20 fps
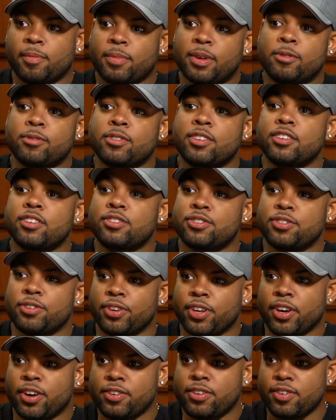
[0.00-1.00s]
He was in a
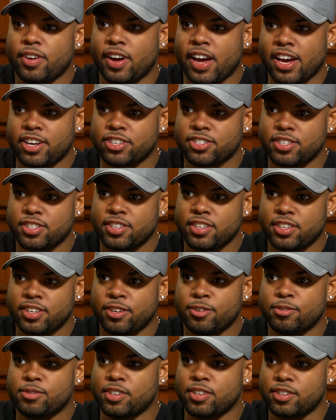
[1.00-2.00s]
studio, actually.
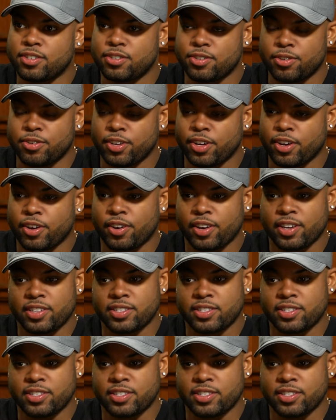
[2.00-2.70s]
He was in a studio, I